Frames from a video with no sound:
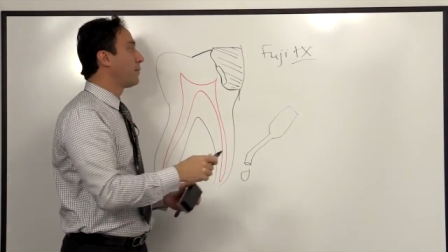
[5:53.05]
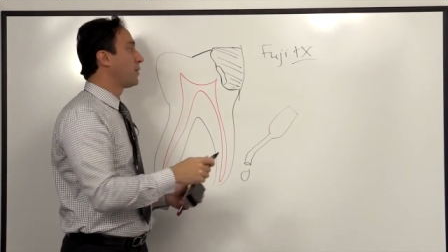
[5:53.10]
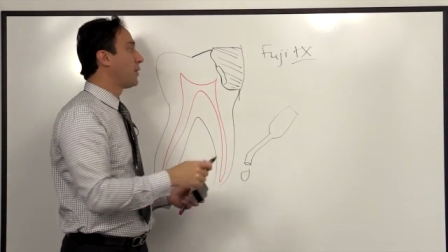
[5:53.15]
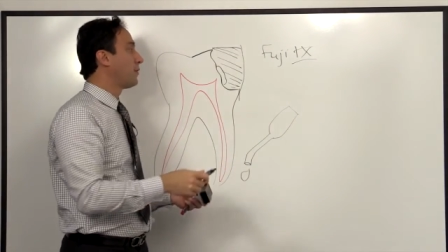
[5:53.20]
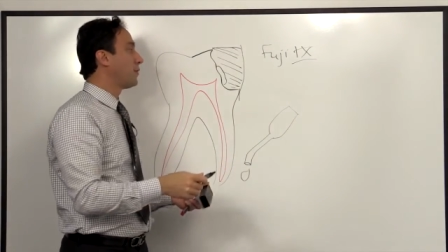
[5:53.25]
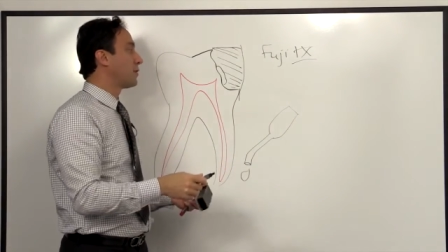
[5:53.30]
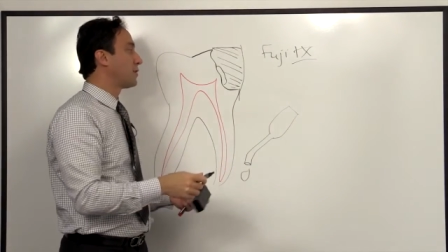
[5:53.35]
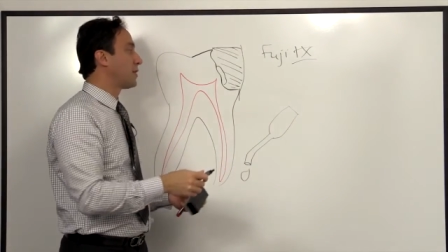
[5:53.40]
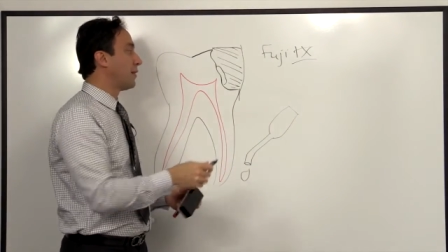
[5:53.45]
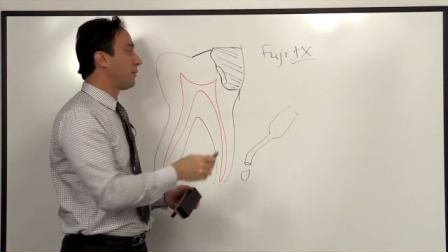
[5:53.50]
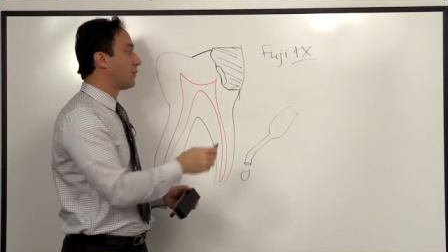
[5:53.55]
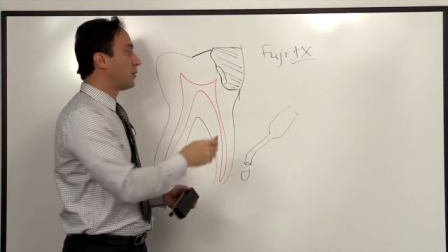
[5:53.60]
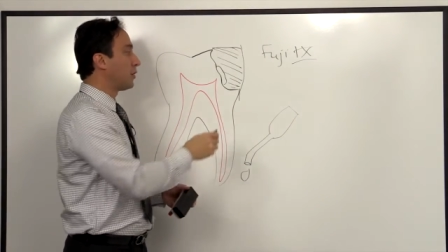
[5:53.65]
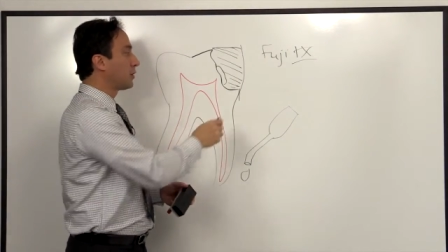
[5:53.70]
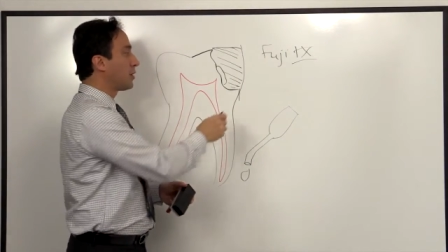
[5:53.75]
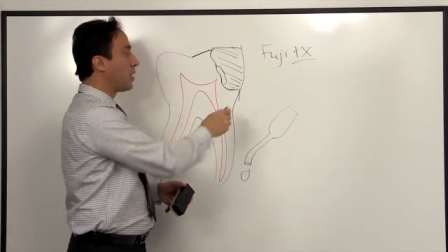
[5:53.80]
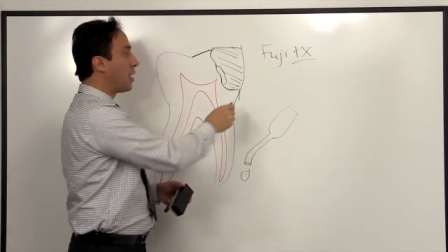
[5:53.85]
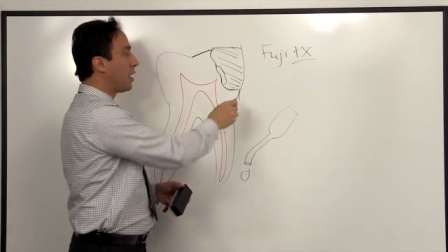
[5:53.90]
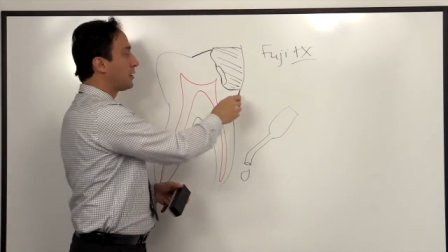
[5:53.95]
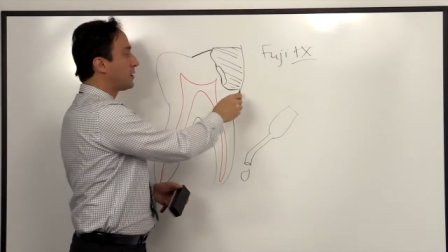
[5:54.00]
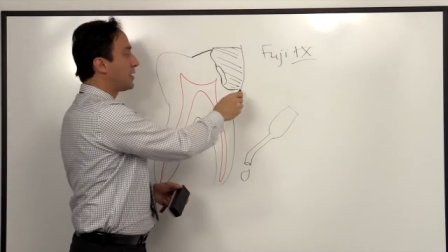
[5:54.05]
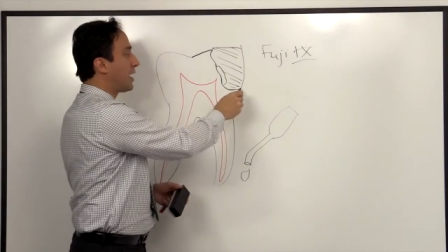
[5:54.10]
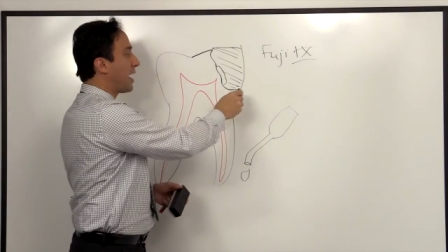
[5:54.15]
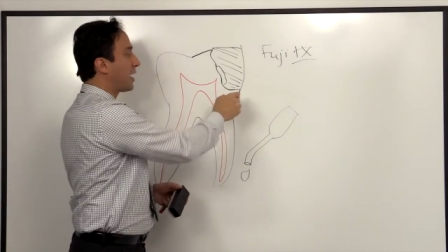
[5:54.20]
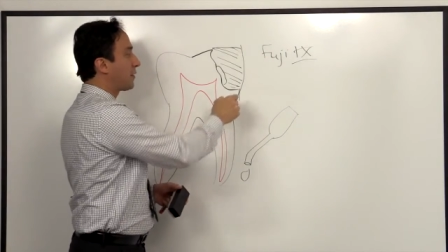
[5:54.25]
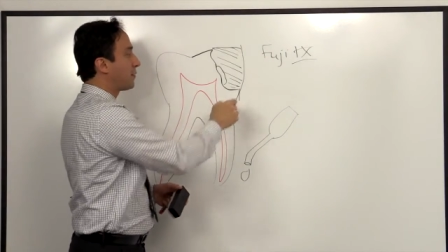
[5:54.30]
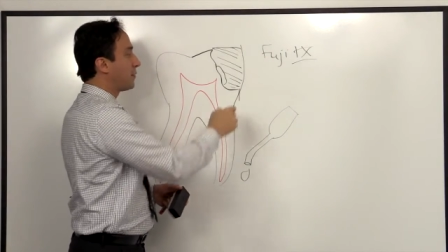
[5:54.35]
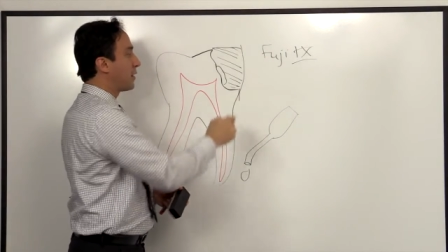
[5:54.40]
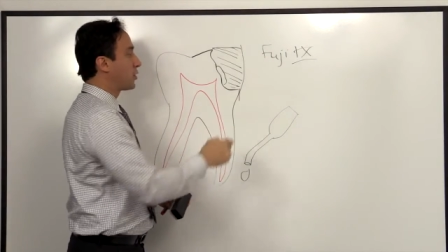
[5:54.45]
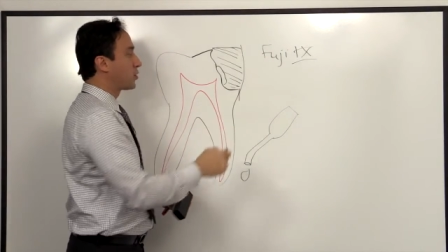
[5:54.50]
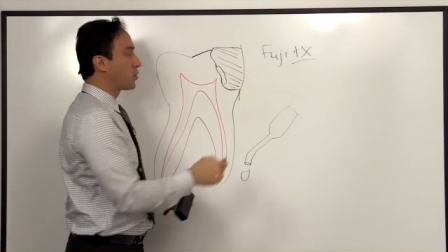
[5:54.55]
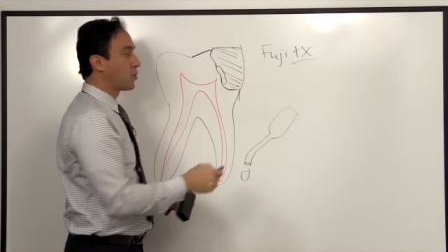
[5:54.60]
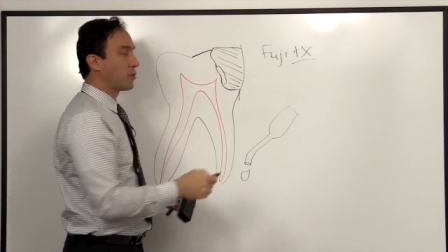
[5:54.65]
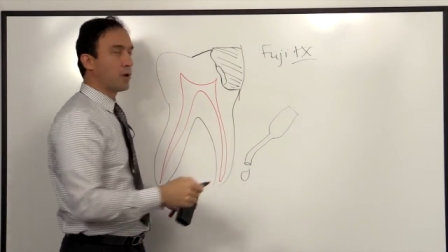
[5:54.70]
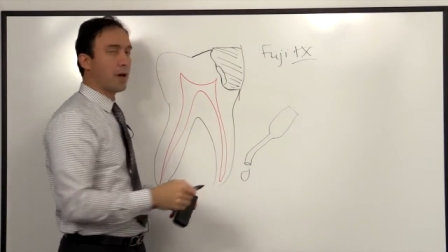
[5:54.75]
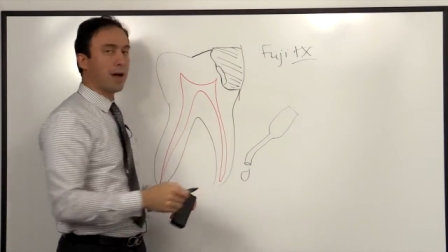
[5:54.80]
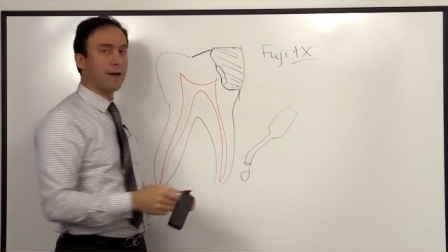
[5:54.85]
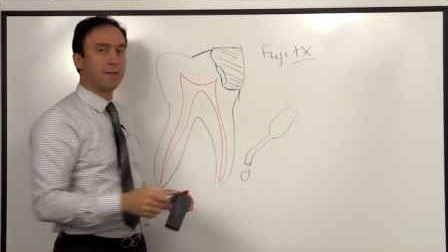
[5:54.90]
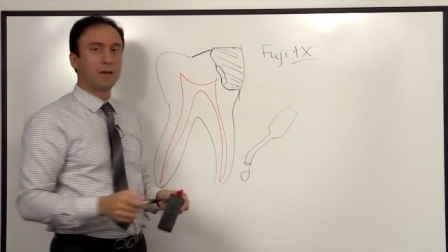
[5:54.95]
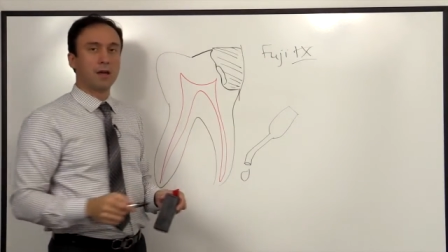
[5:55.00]
give yourself good contact, make sure
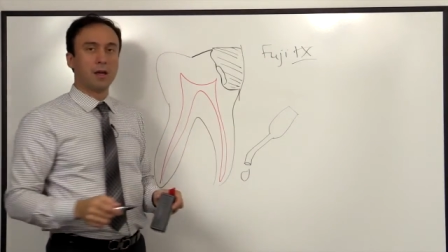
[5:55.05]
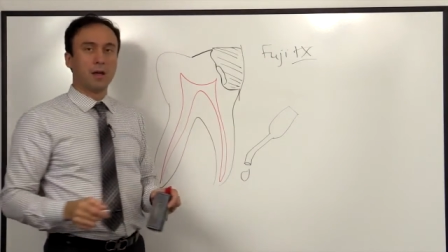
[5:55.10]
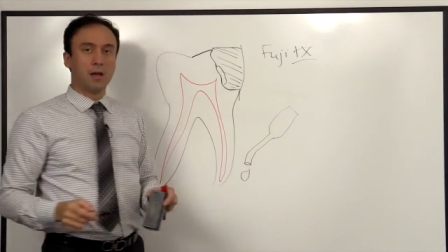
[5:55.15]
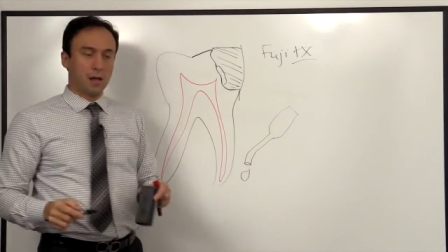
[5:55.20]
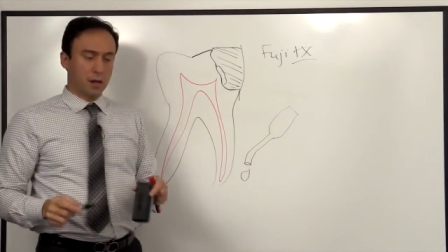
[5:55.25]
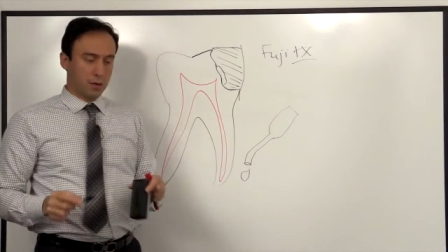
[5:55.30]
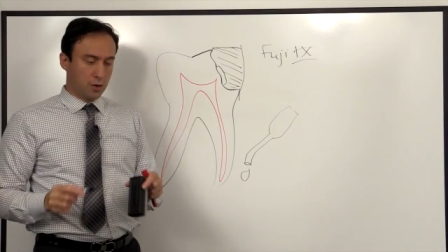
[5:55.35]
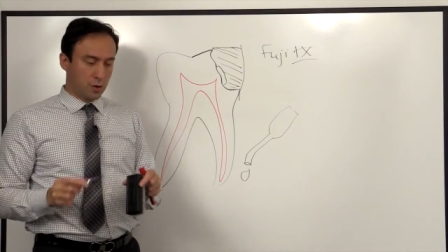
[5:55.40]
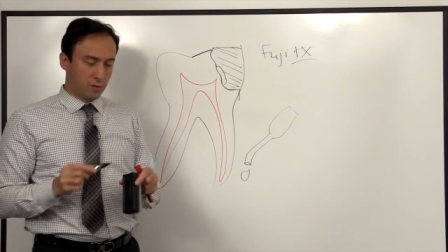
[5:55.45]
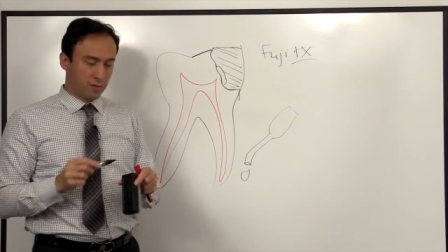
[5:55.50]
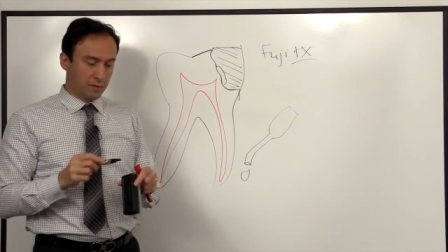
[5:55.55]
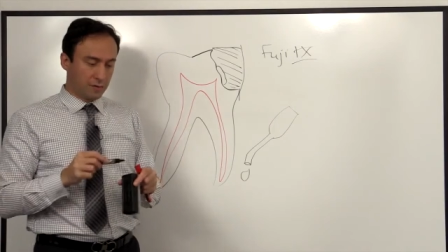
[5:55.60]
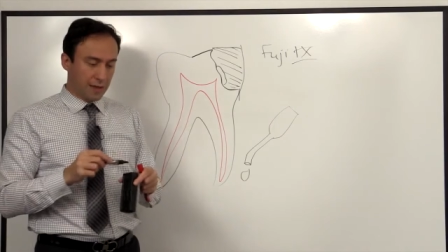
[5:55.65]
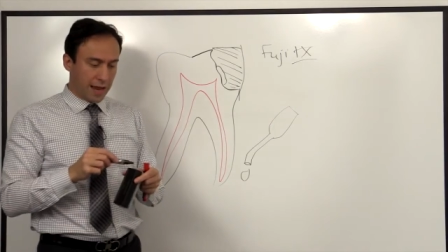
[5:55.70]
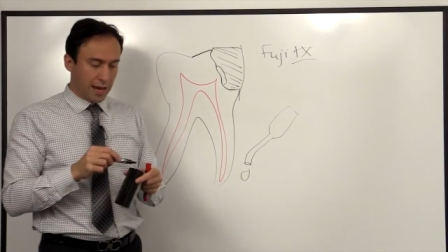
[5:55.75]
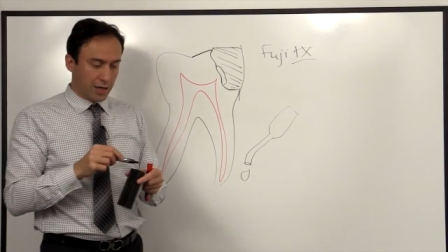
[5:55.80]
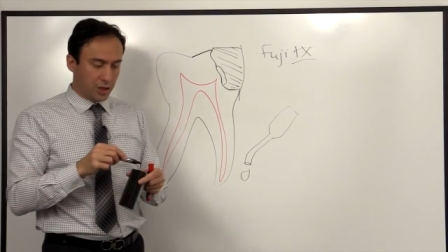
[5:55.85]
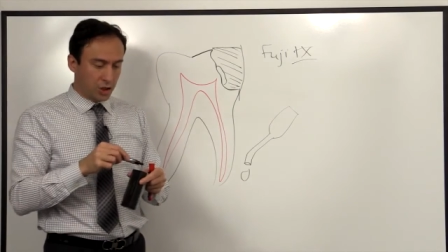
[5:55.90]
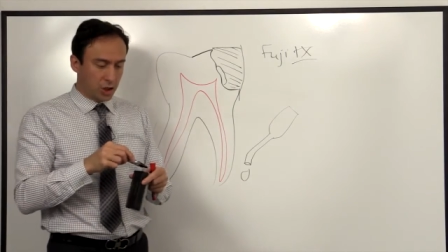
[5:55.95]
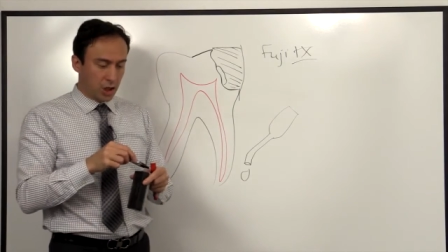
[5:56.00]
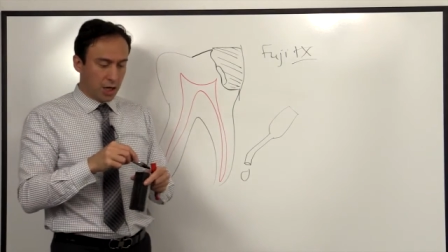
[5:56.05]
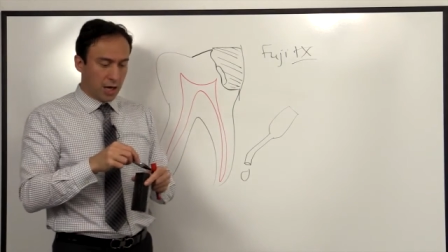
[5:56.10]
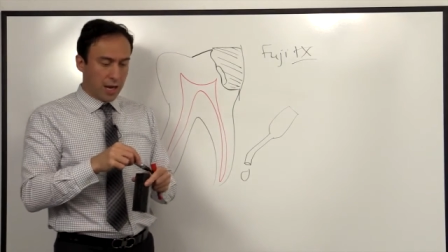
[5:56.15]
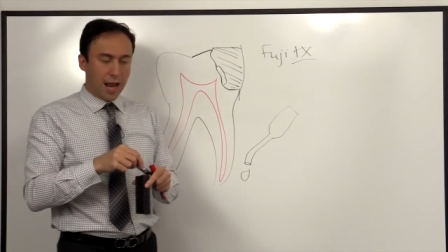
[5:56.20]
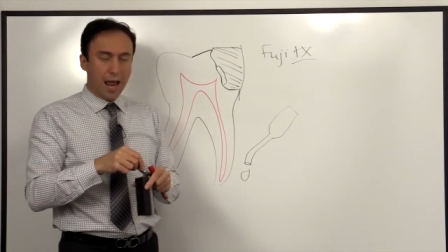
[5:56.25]
you have no flash,